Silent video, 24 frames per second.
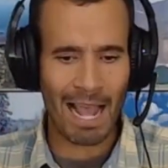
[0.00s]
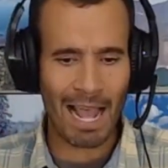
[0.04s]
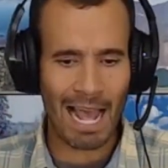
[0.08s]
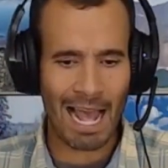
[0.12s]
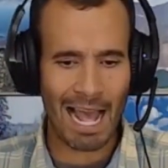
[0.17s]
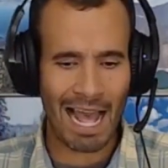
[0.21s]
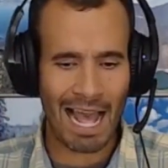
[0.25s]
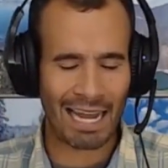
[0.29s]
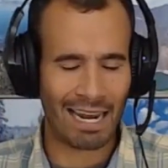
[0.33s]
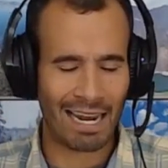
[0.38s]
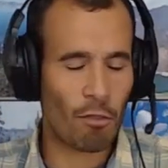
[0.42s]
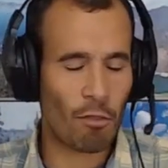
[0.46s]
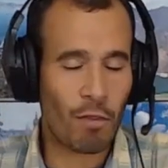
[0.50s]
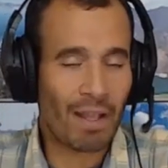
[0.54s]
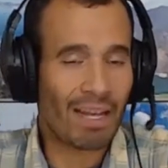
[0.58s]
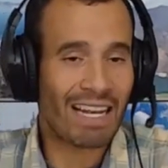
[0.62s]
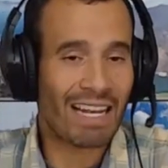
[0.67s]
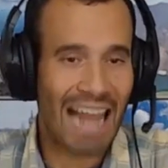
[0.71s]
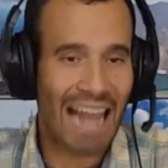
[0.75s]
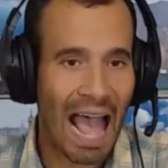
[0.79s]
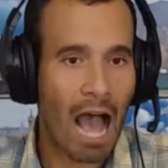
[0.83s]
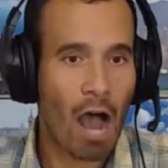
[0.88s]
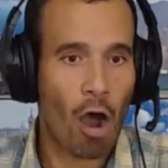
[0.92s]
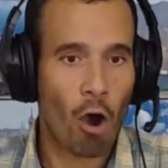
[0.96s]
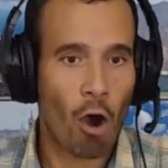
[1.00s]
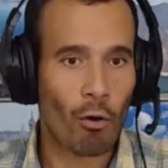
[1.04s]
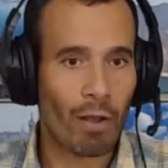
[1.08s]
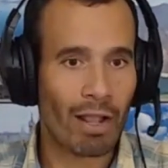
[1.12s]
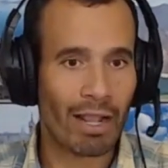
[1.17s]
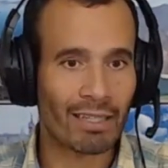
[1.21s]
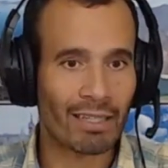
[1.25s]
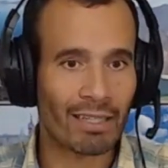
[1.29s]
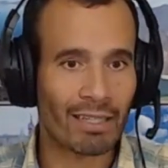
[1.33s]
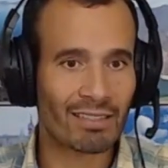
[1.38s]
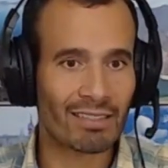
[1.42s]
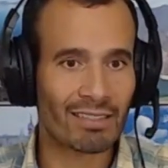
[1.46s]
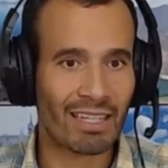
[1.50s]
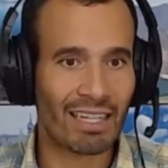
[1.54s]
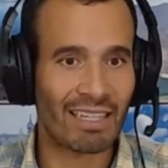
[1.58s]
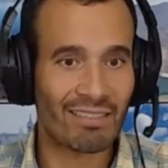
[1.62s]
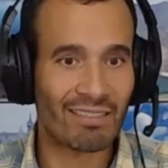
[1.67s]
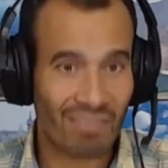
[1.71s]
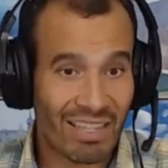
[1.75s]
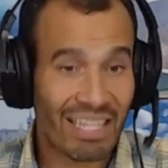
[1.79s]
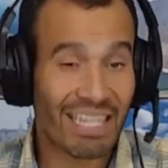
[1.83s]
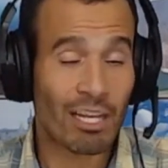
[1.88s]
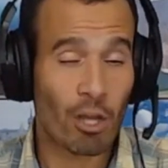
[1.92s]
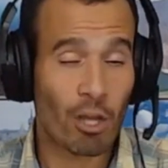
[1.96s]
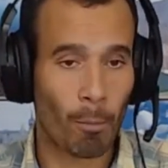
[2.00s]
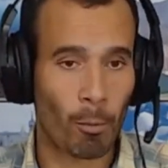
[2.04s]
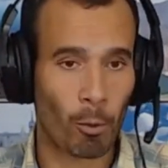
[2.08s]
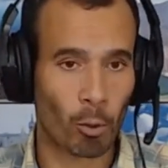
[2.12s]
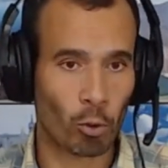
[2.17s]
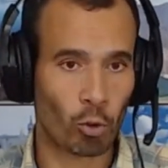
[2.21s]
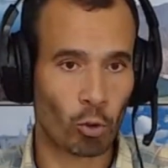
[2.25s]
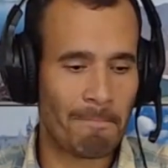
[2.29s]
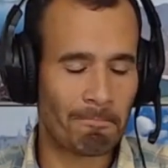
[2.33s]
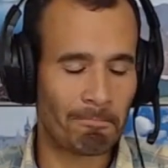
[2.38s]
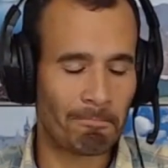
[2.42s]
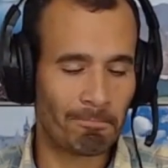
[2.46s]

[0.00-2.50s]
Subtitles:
And I think now is the opportunity,